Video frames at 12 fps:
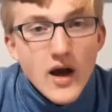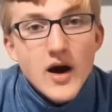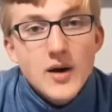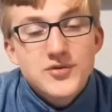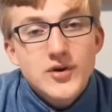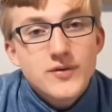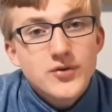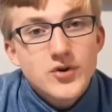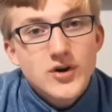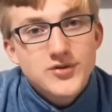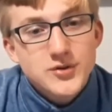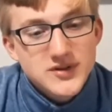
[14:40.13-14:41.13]
Sulfur
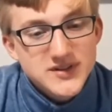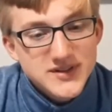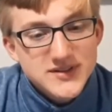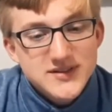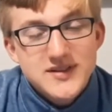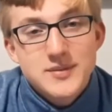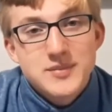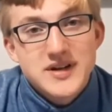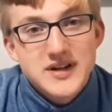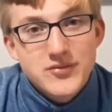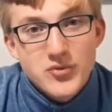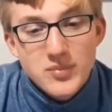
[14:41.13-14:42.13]
also exists in many
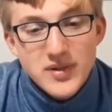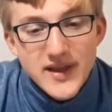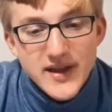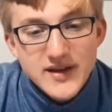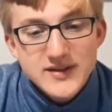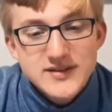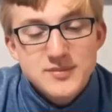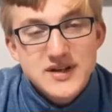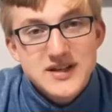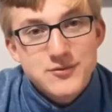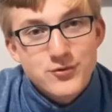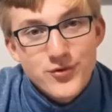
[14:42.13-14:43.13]
different plants, many
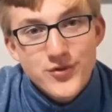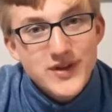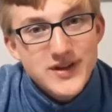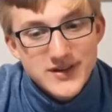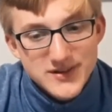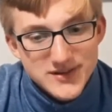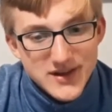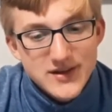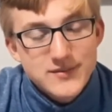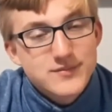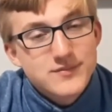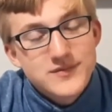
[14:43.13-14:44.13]
different things,
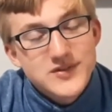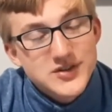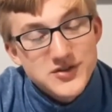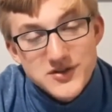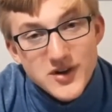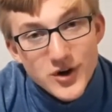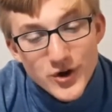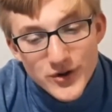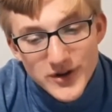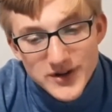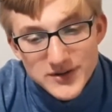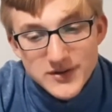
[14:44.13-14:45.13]
such as
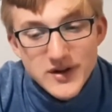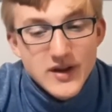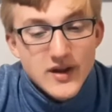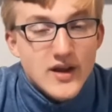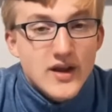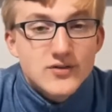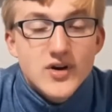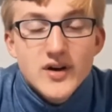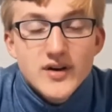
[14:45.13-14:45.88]
garlic and rotten